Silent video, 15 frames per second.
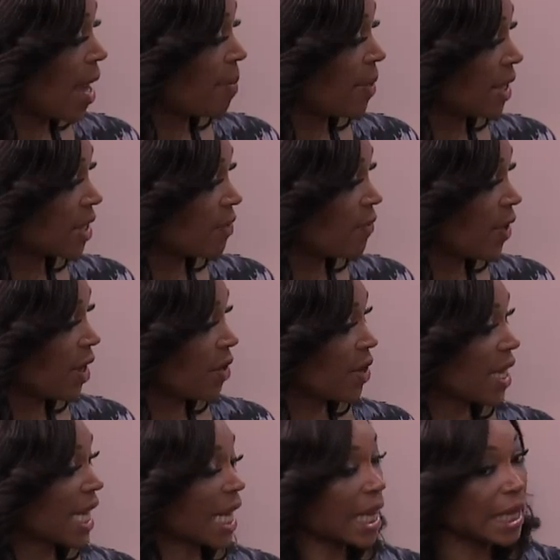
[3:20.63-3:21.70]
It's
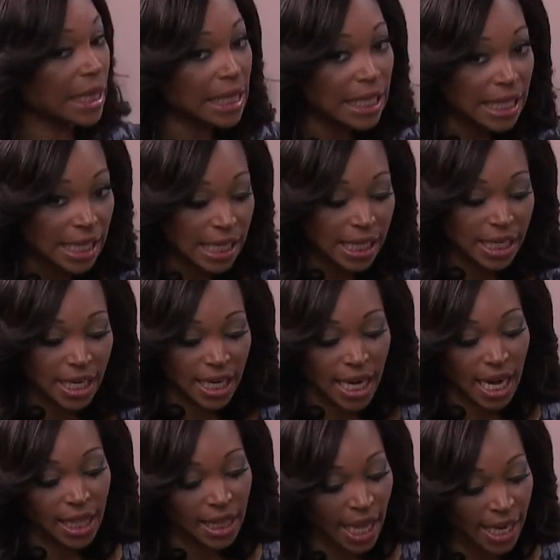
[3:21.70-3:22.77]
very clean,
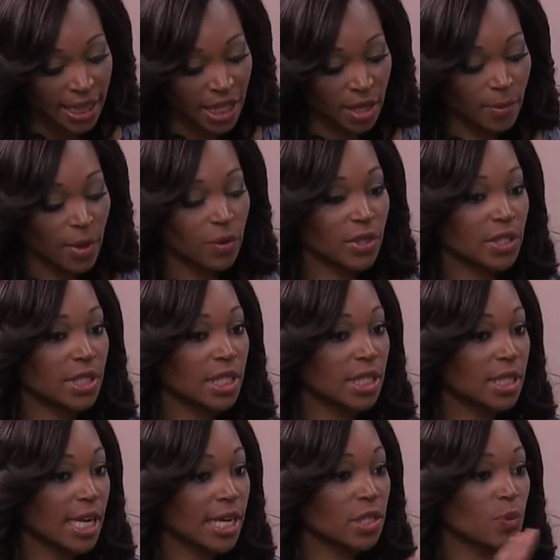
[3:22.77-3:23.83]
and I like that about this.
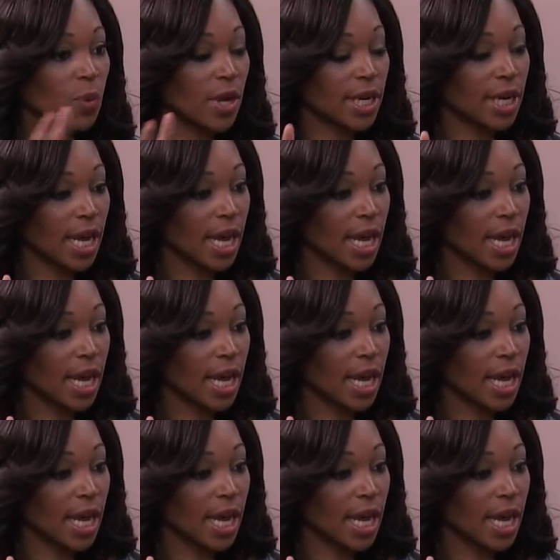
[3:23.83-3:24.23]
This next one